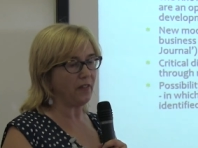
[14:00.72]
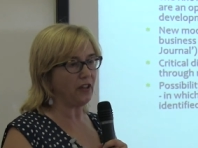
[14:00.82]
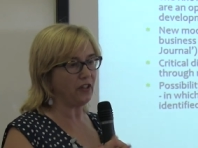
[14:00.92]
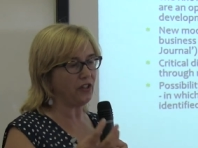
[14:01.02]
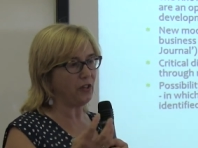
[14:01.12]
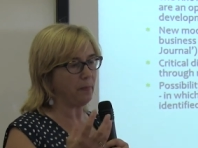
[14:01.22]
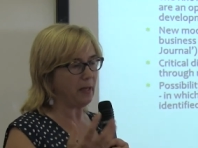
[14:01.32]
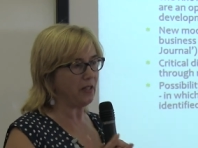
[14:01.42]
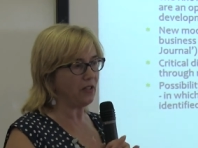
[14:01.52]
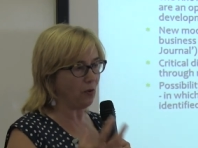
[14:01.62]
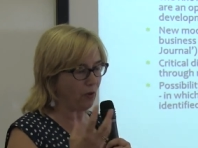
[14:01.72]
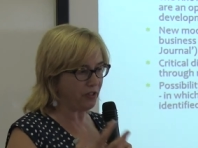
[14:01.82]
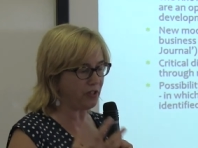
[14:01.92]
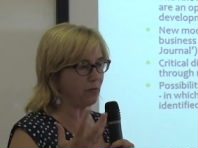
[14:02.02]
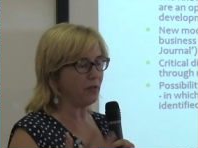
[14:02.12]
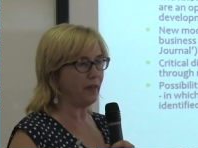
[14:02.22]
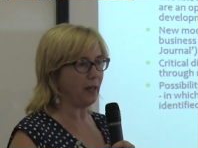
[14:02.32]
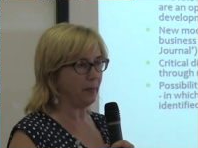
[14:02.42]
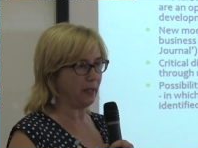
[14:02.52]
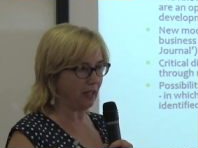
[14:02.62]
the, that authors from
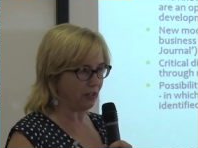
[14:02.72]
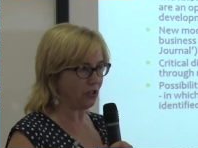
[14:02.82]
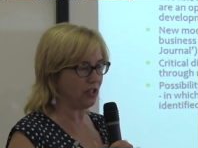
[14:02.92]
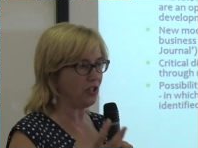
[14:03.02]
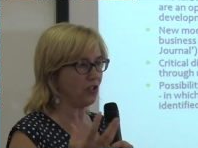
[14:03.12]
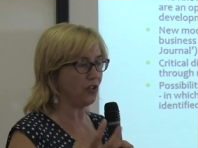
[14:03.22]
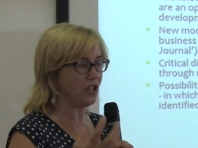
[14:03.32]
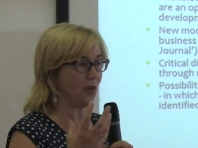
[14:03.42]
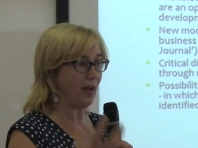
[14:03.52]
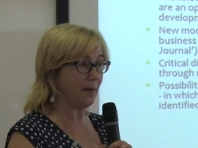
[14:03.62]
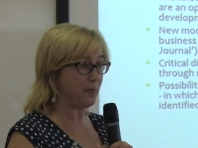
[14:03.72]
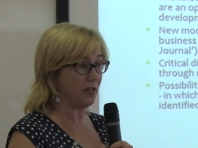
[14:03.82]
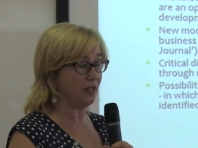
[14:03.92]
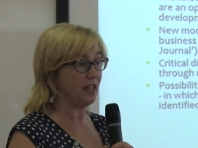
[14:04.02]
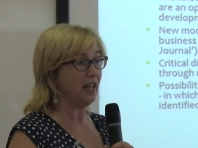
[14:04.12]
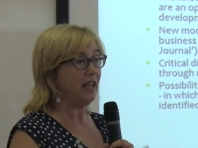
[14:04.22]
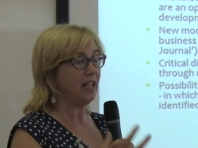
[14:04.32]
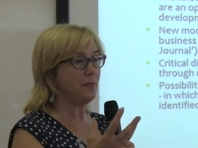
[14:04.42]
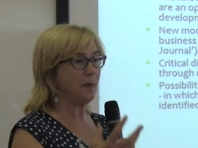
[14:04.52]
developing countries are not so absent is